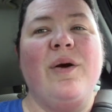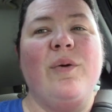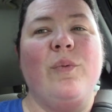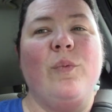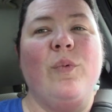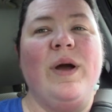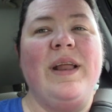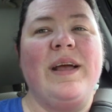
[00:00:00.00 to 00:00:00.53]

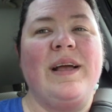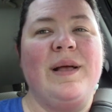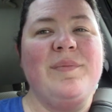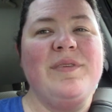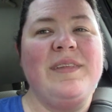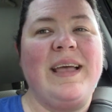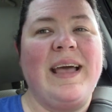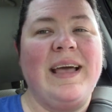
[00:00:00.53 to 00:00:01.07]
When it
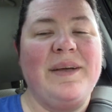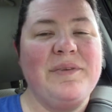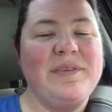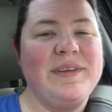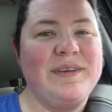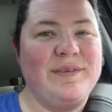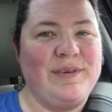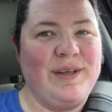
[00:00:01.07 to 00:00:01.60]
comes to
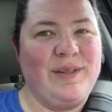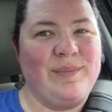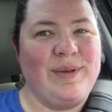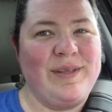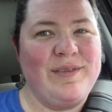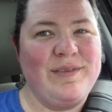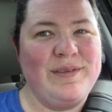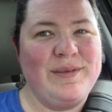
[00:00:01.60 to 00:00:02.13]
housing
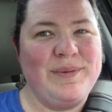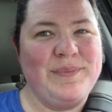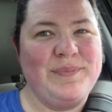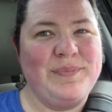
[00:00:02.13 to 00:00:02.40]
developments,